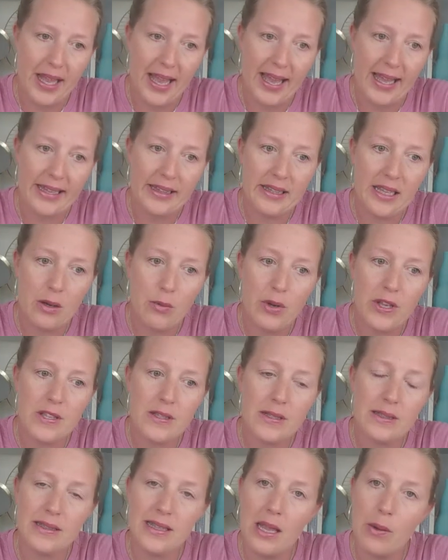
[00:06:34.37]
And there
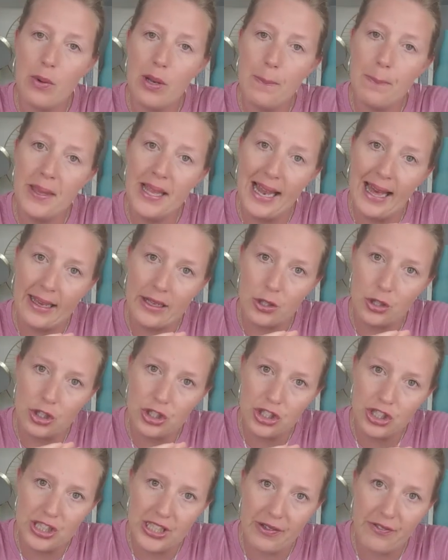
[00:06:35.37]
will be like a
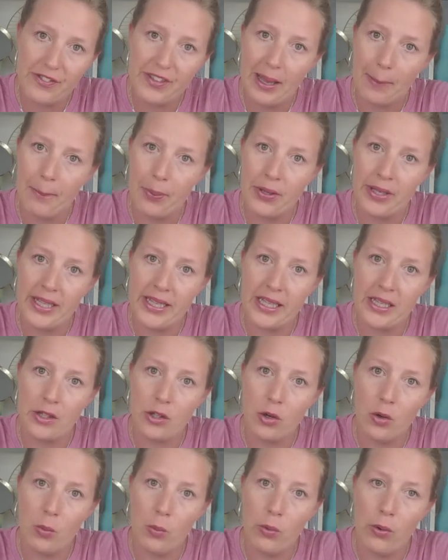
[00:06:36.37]
shift happening
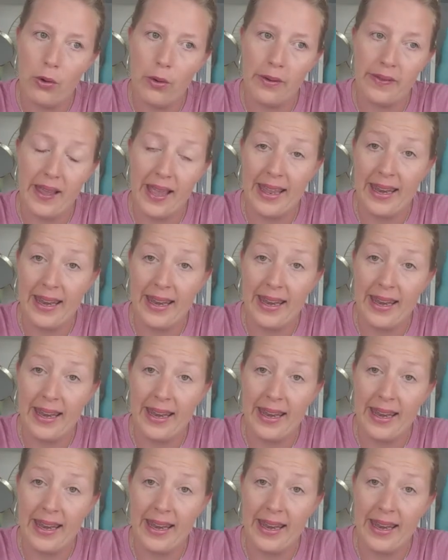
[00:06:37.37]
in your world.